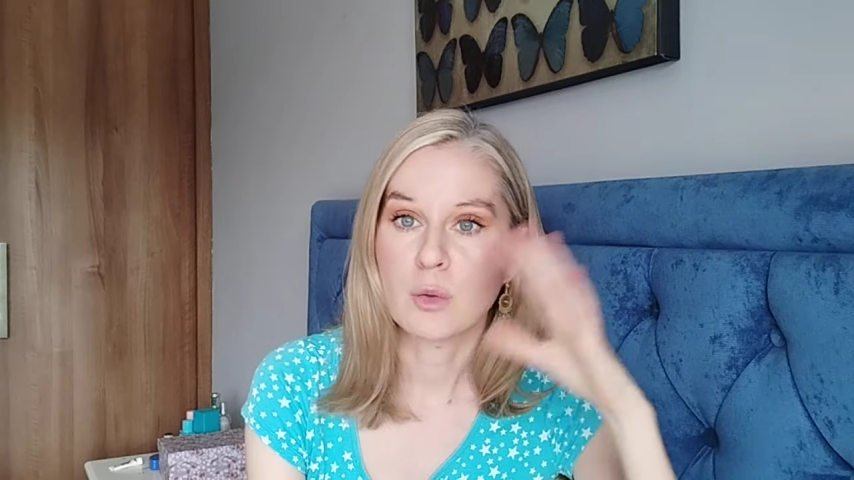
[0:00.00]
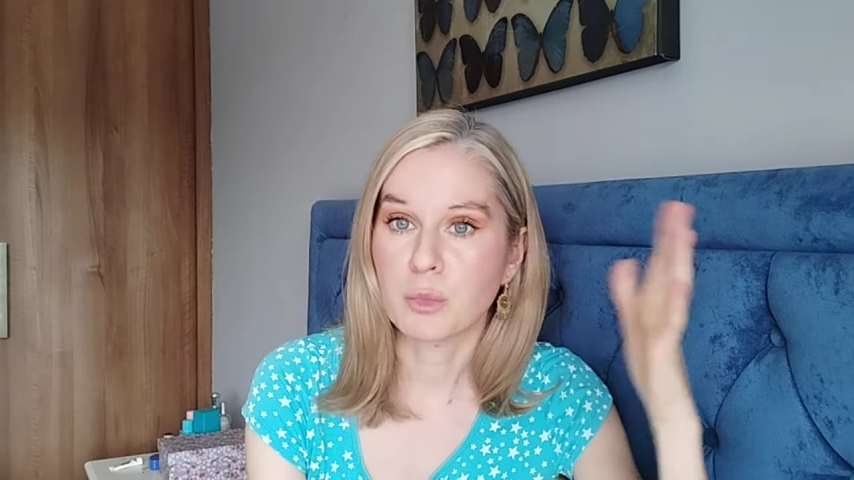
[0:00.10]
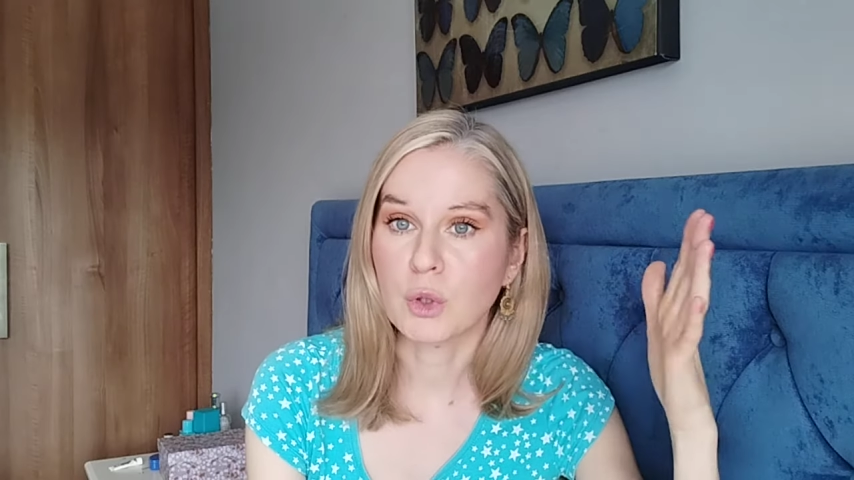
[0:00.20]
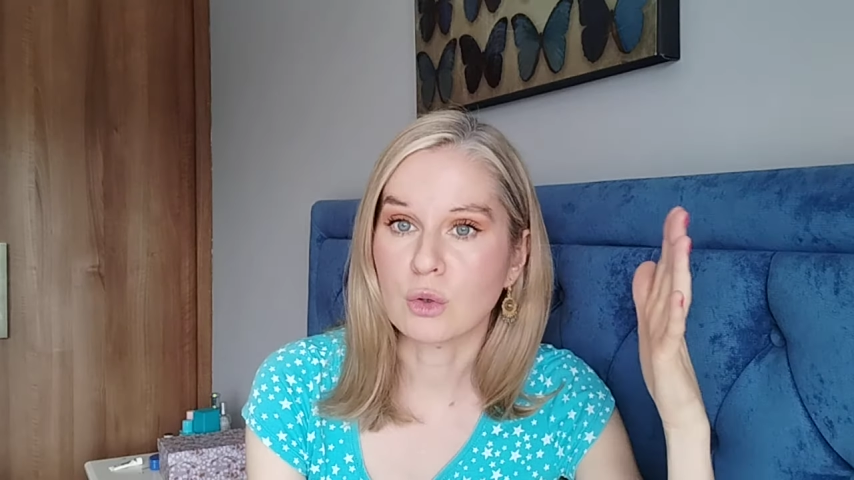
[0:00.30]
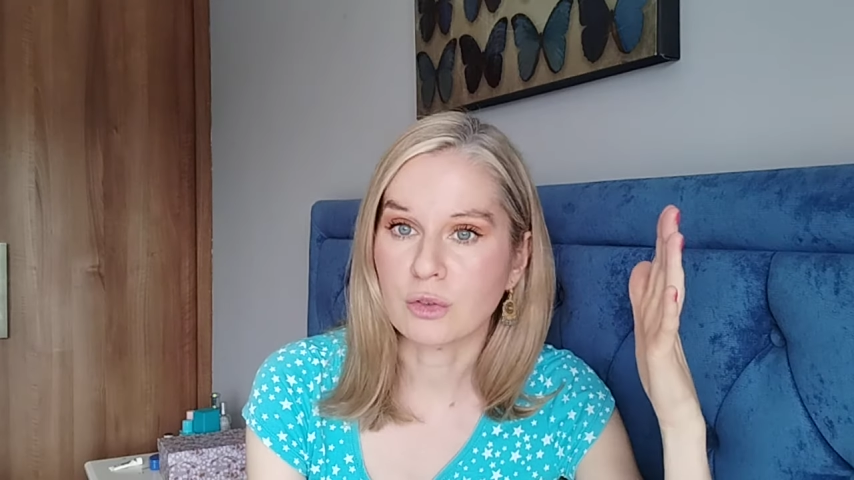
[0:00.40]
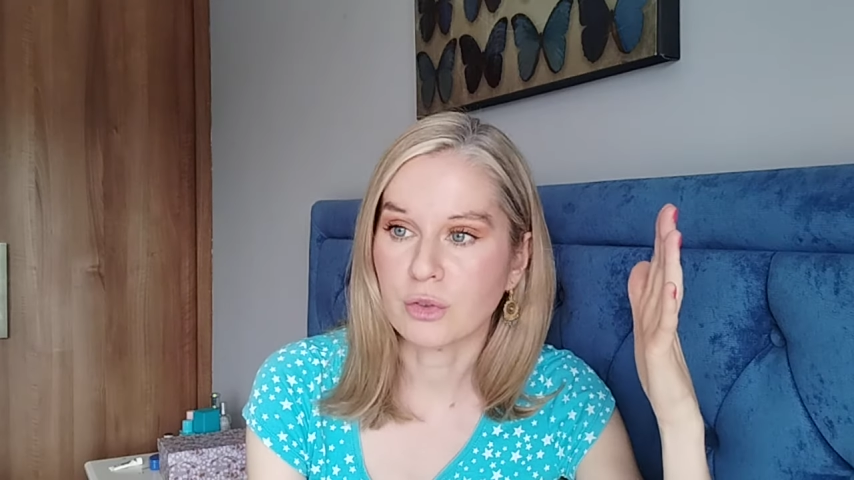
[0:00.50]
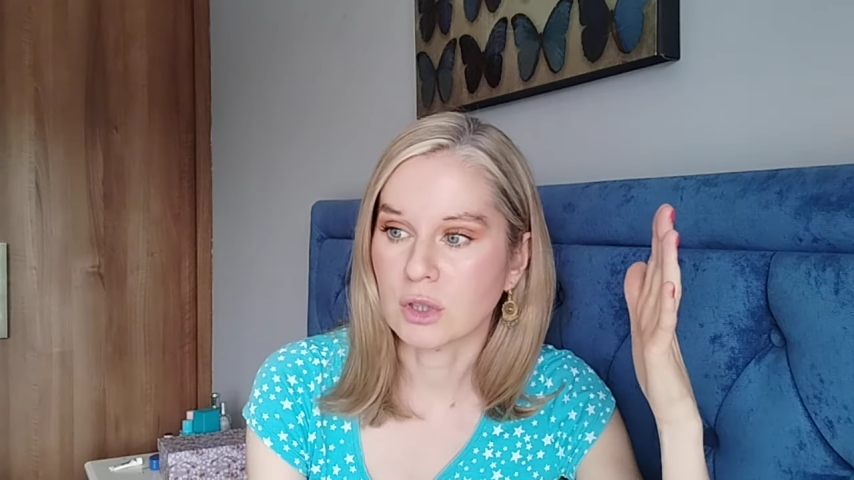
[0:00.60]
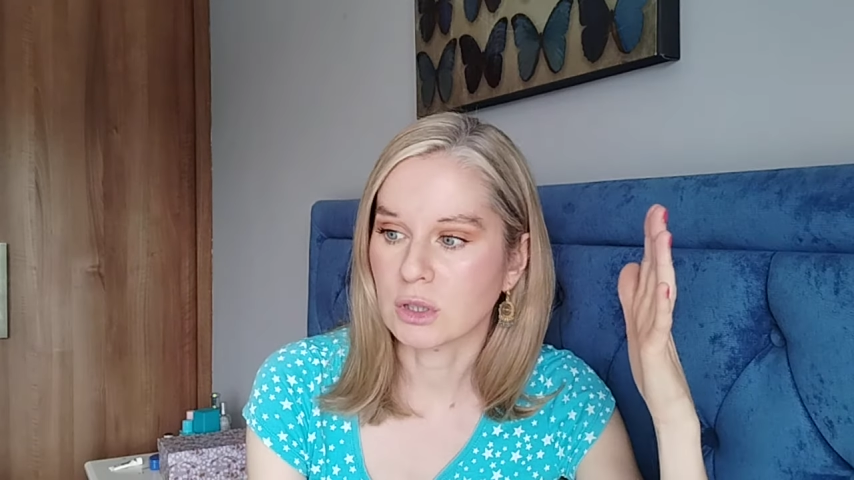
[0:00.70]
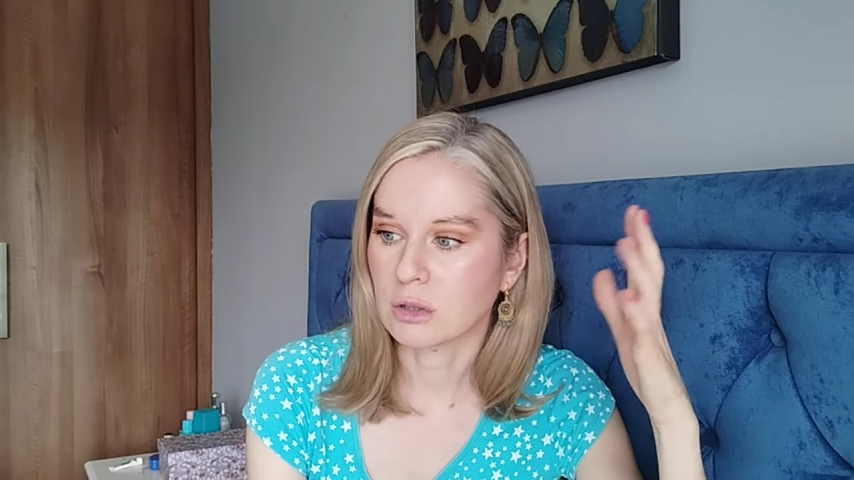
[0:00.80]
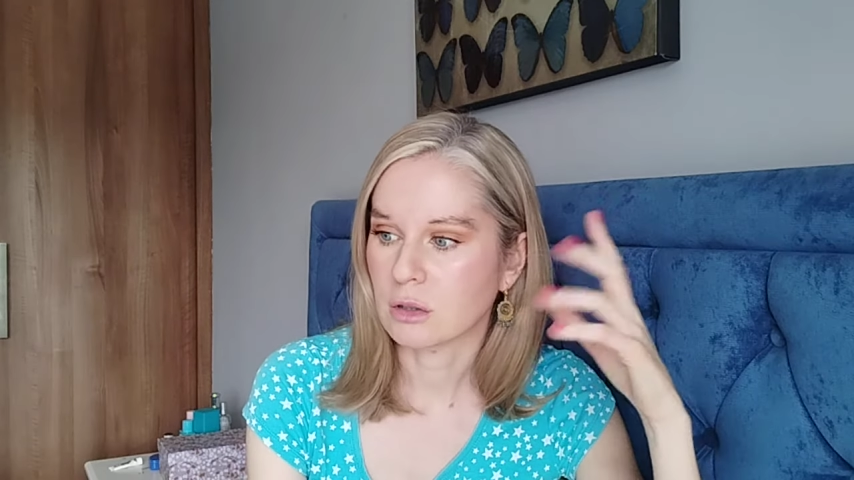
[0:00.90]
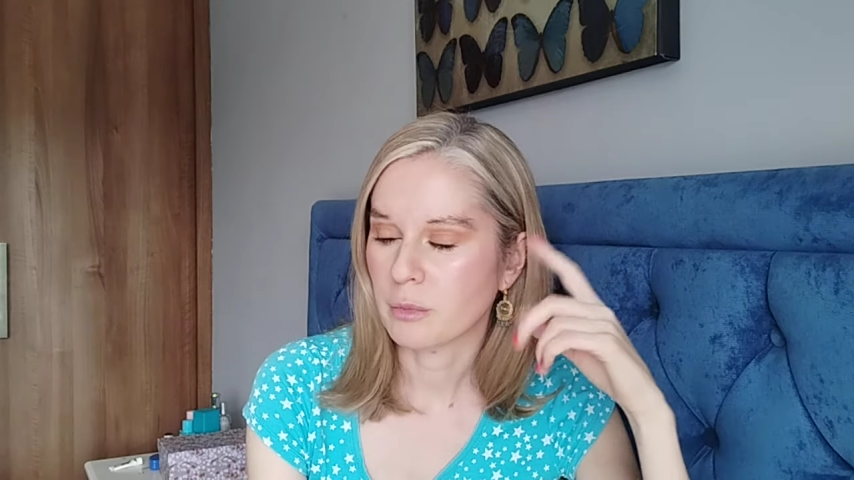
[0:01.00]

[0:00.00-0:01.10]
beautiful